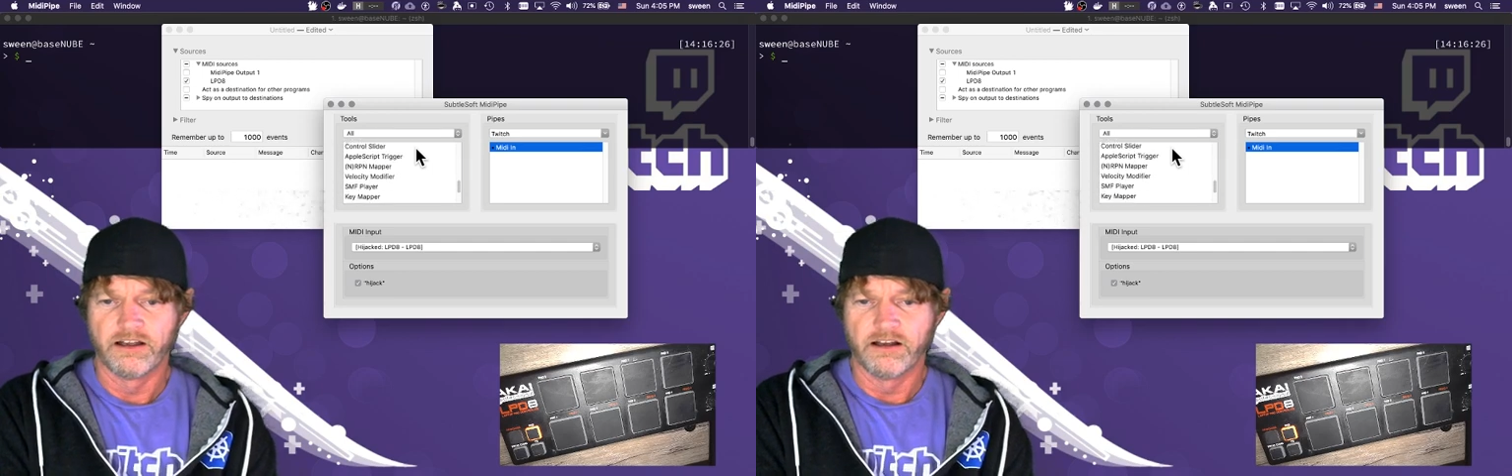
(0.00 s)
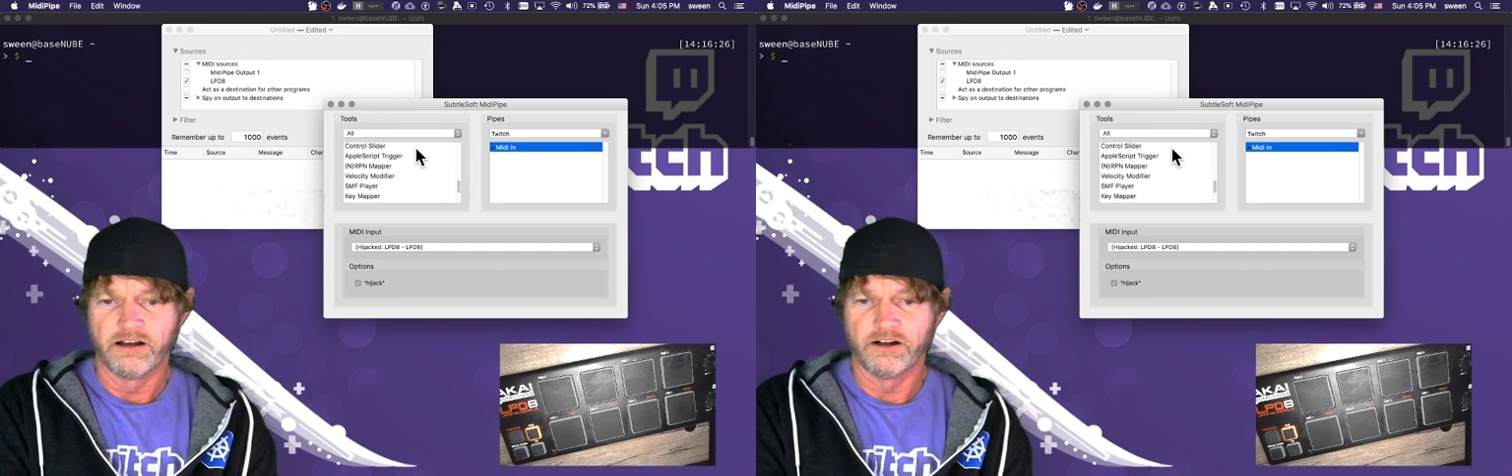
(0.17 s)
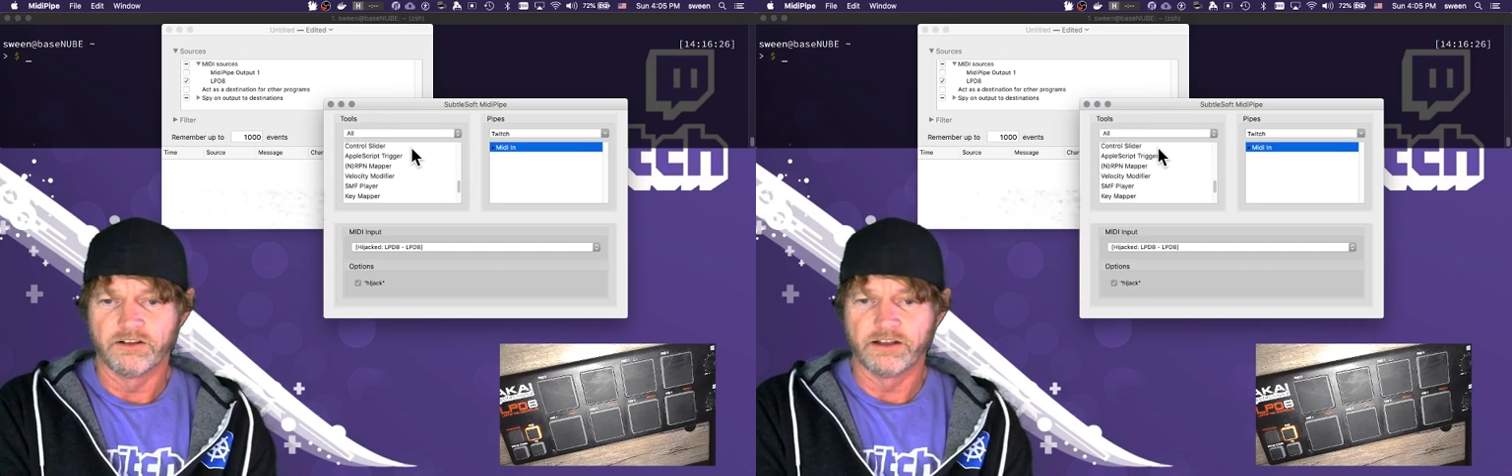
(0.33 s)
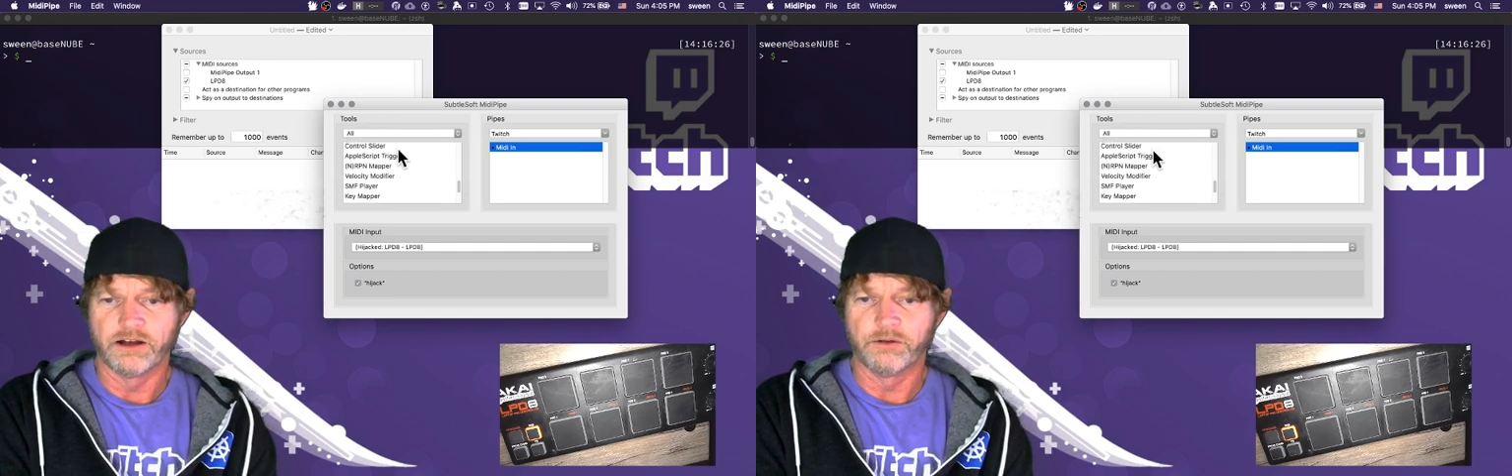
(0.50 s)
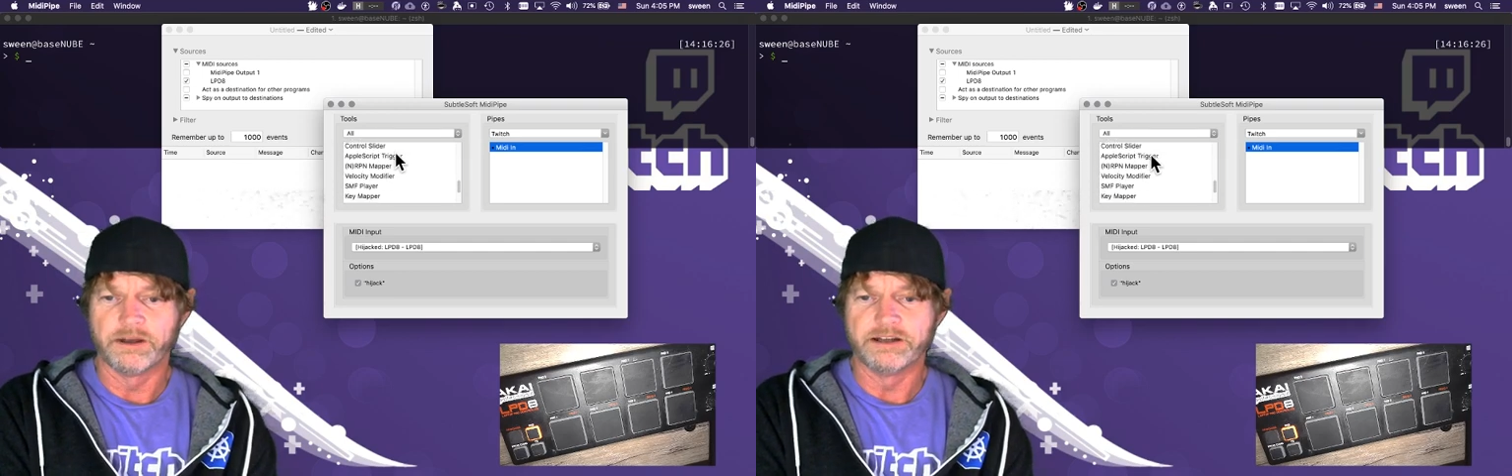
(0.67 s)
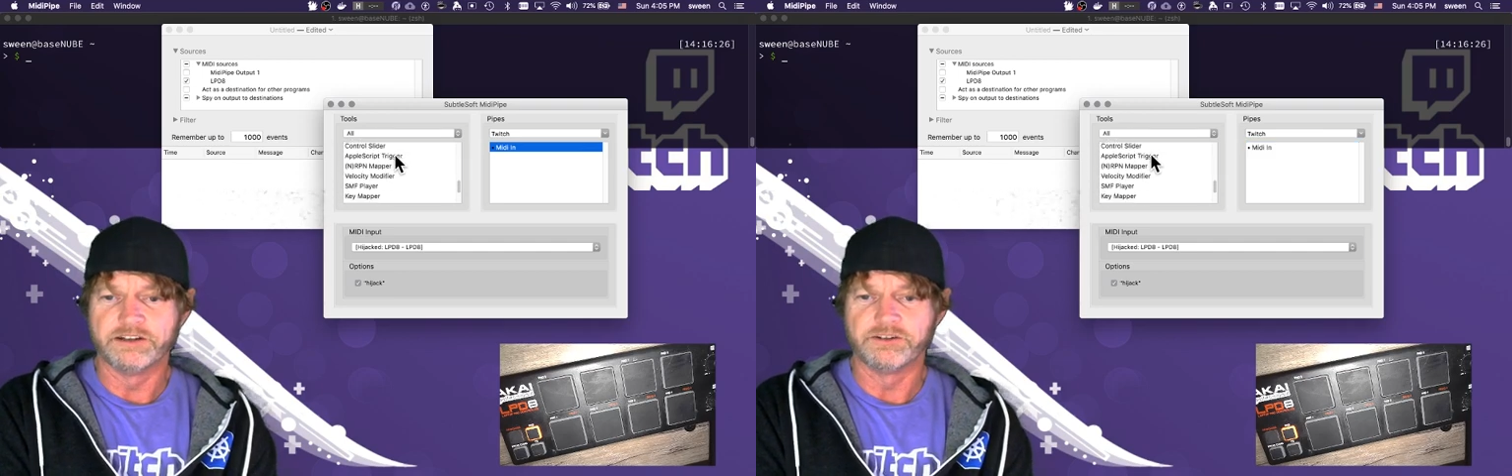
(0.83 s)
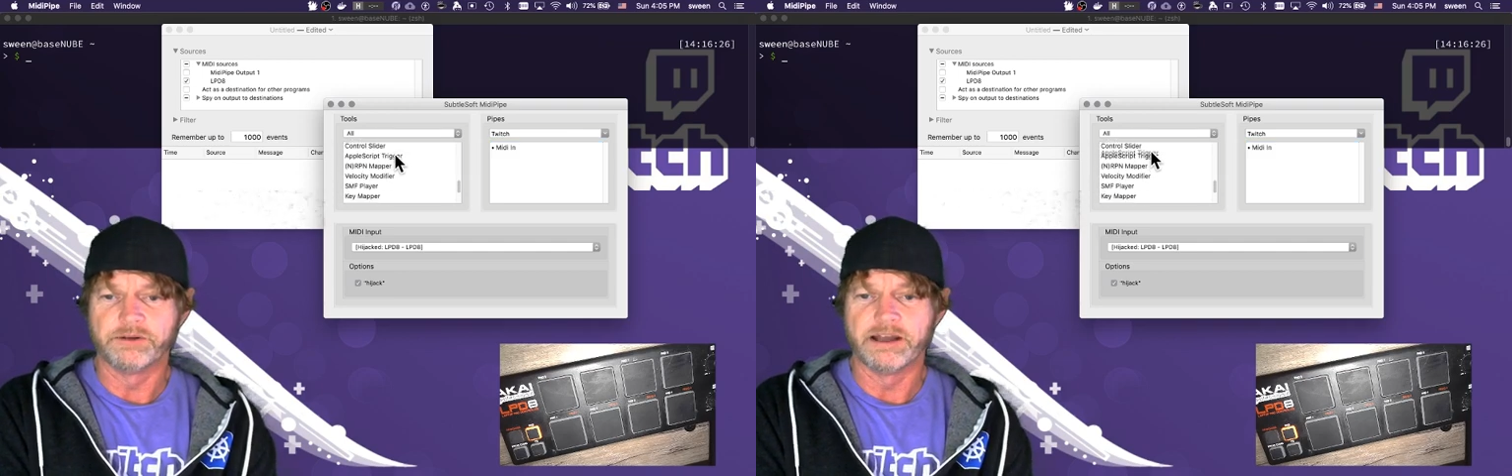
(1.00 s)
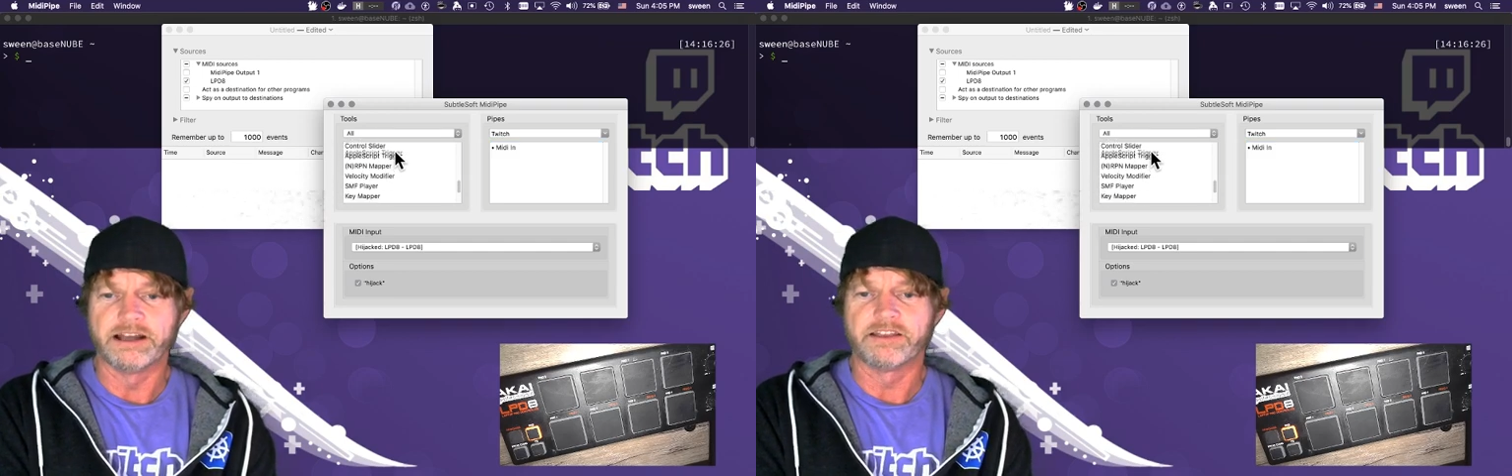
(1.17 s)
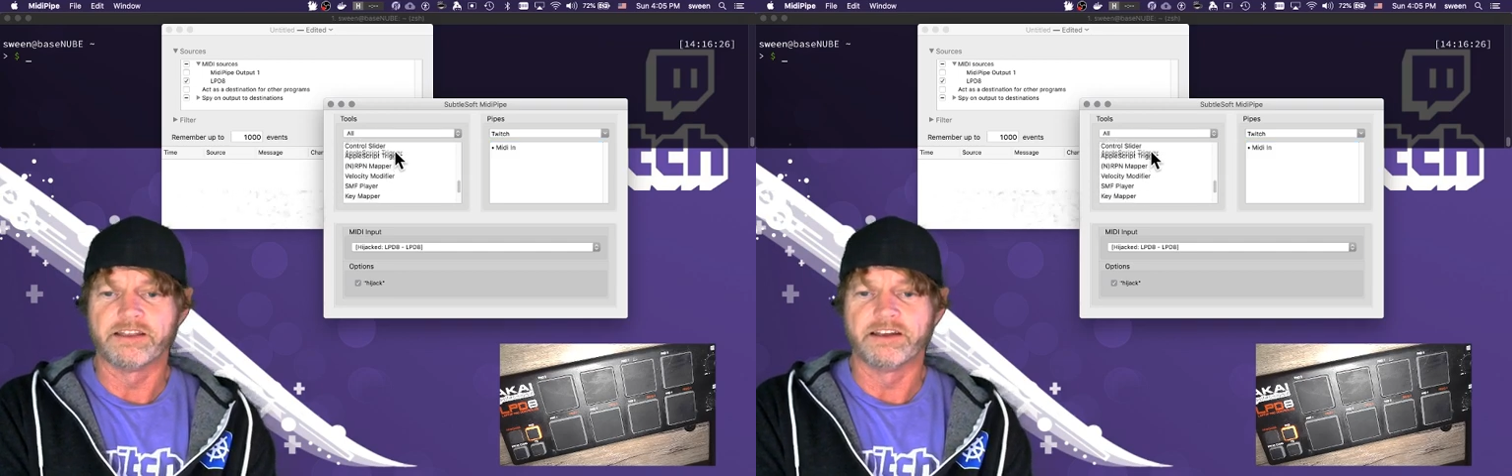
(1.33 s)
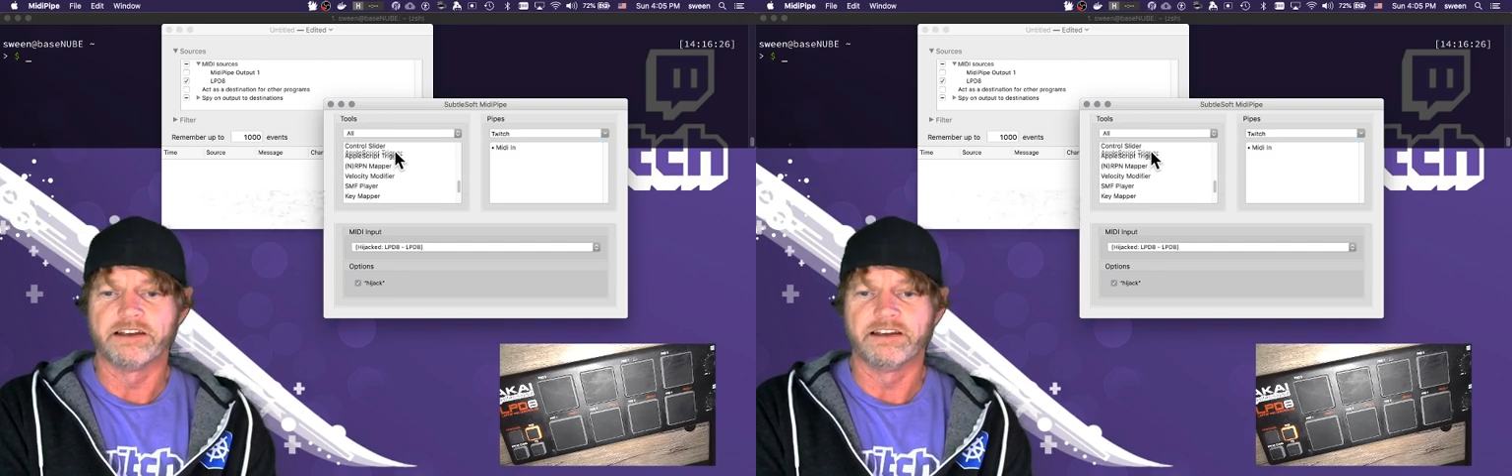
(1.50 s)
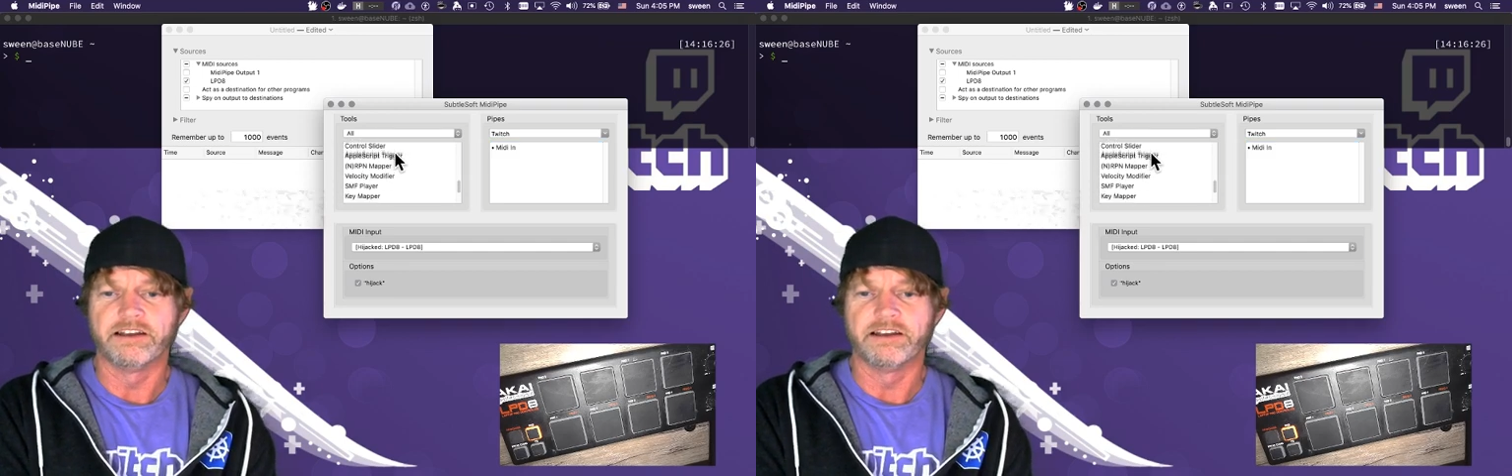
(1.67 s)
all-out way to do anything,